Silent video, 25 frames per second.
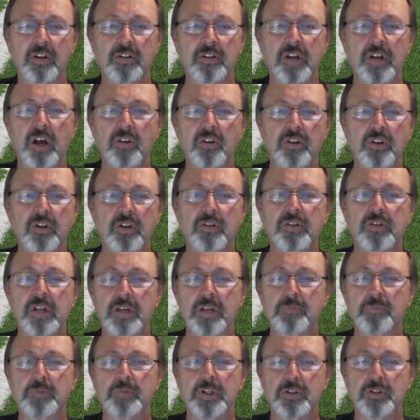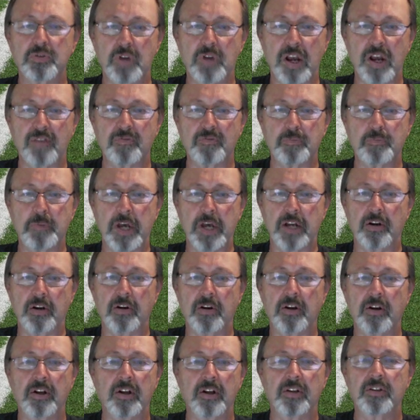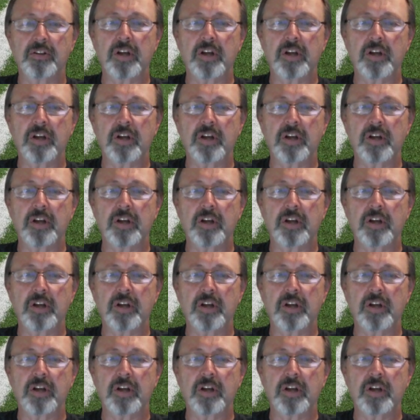Tell your team to draft better.